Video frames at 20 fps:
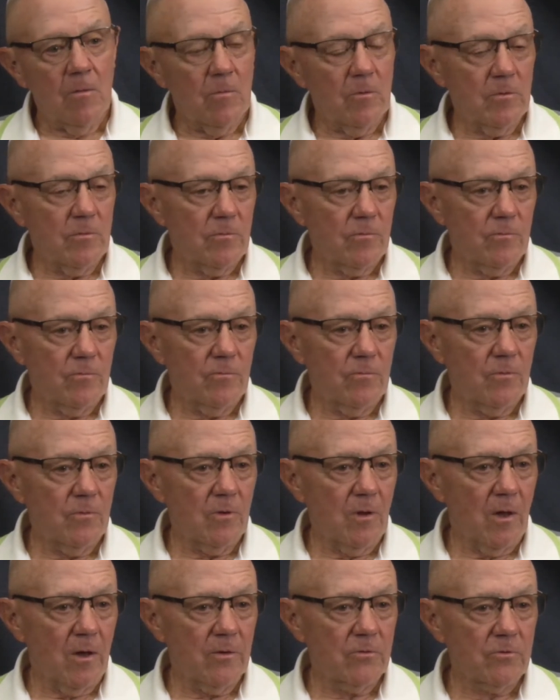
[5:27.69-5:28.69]
Well, the
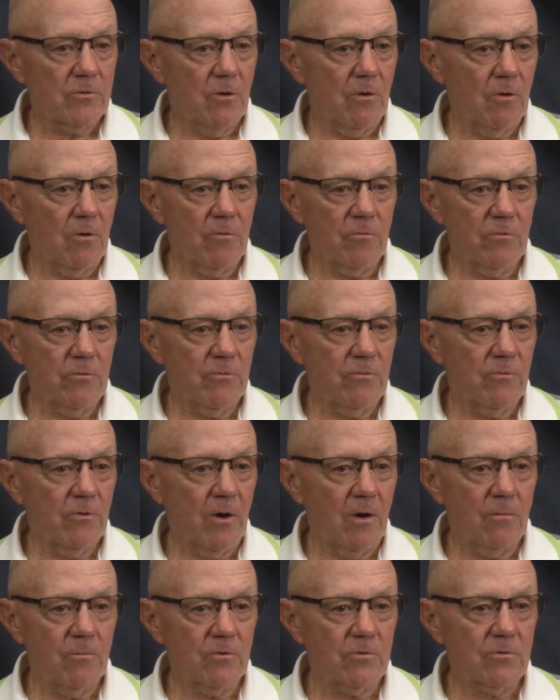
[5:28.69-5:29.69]
Lions Carnival and the
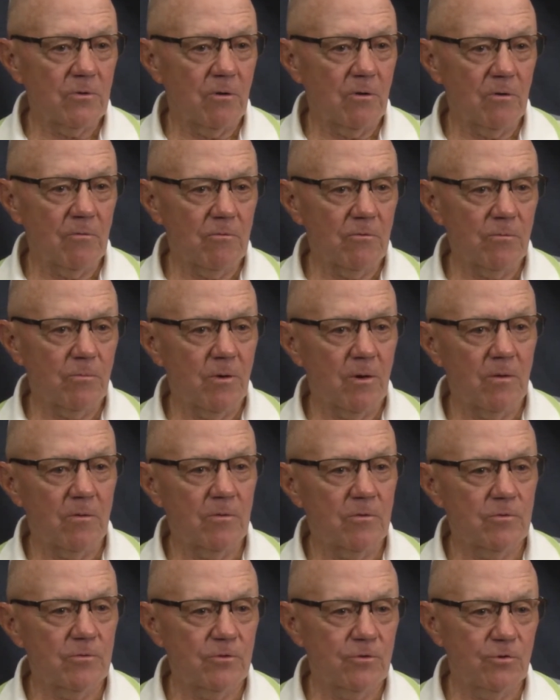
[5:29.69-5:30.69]
Fireman's Carnival were
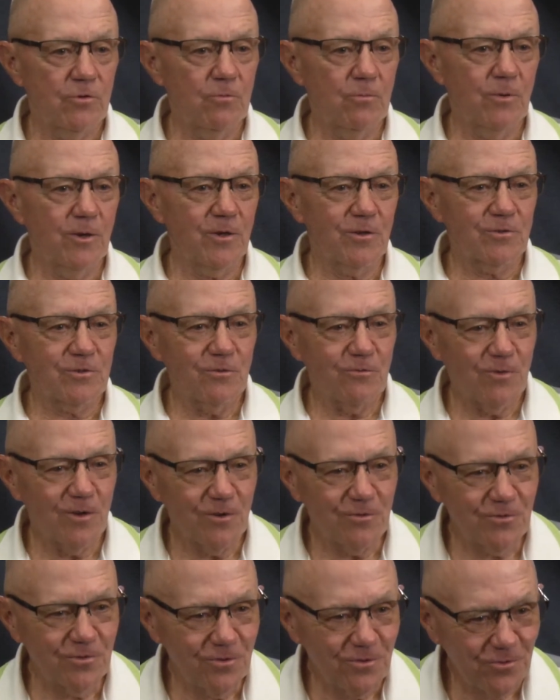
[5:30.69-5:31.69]
probably the two biggest
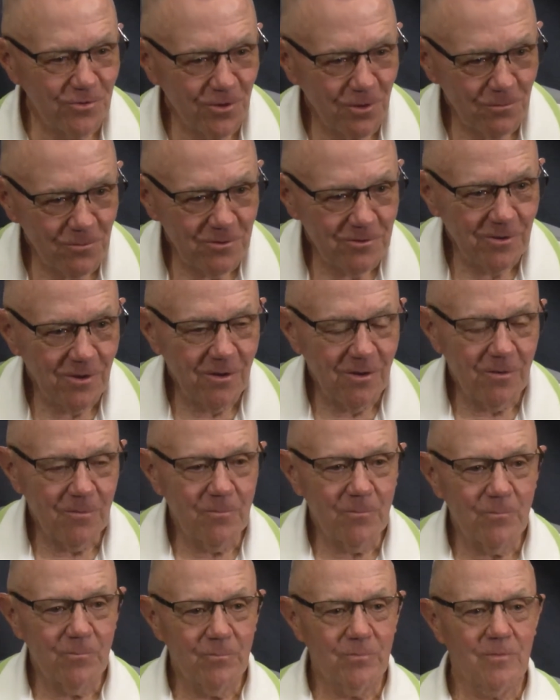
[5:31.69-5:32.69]
events of the
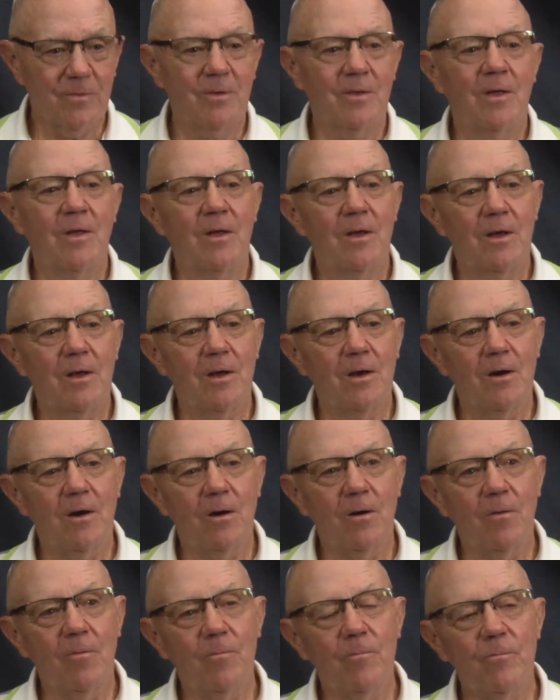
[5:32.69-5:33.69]
summertime.
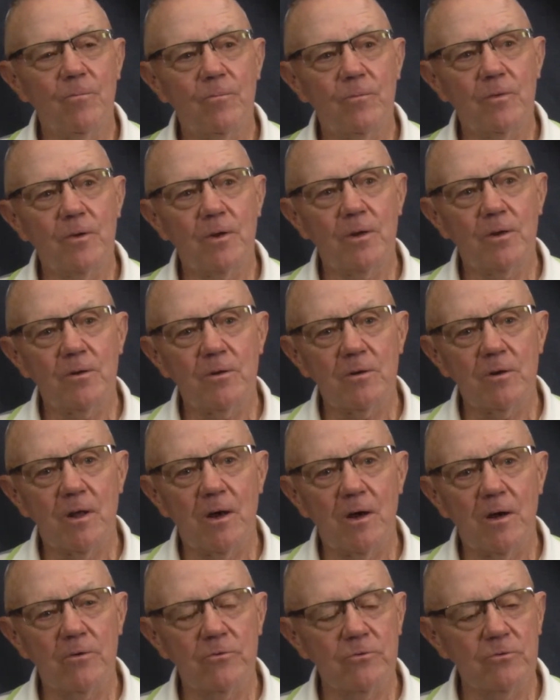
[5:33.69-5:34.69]
And the
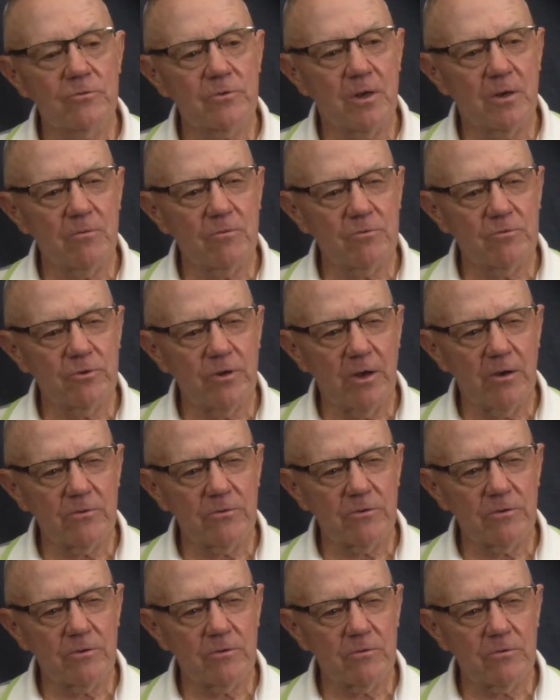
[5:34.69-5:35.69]
Lions used to have a
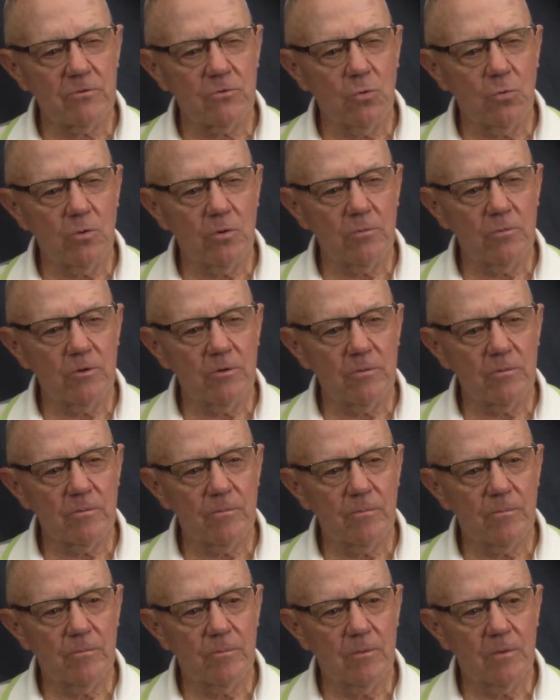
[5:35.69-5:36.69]
jousting tournament,
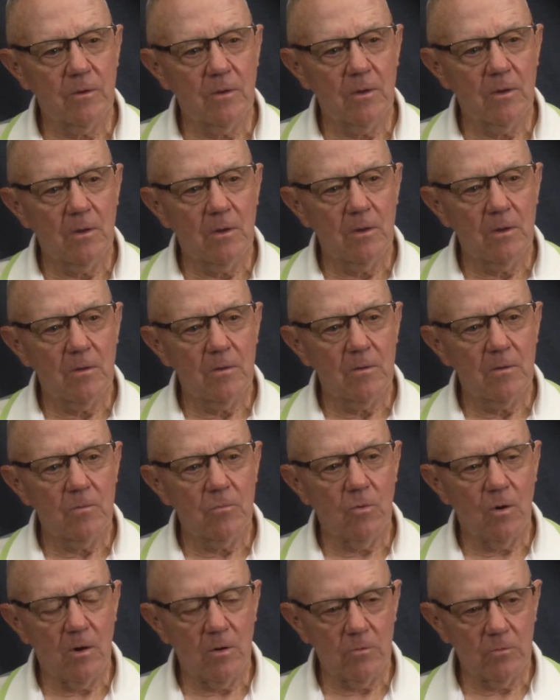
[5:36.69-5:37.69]

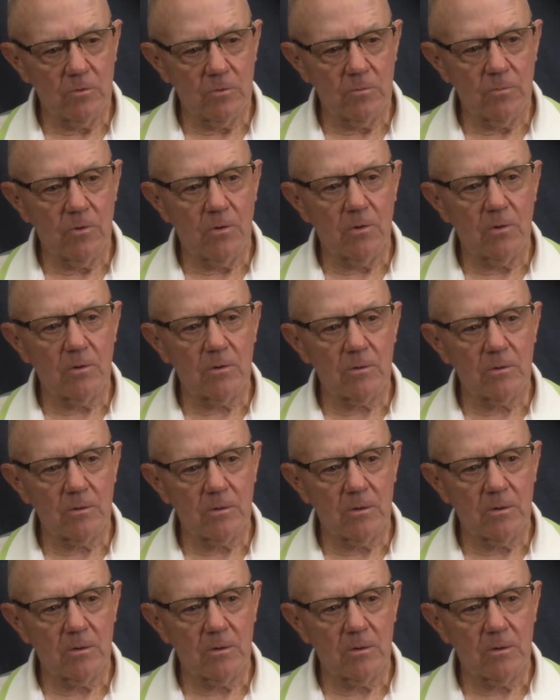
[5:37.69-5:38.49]
Wildwood Park.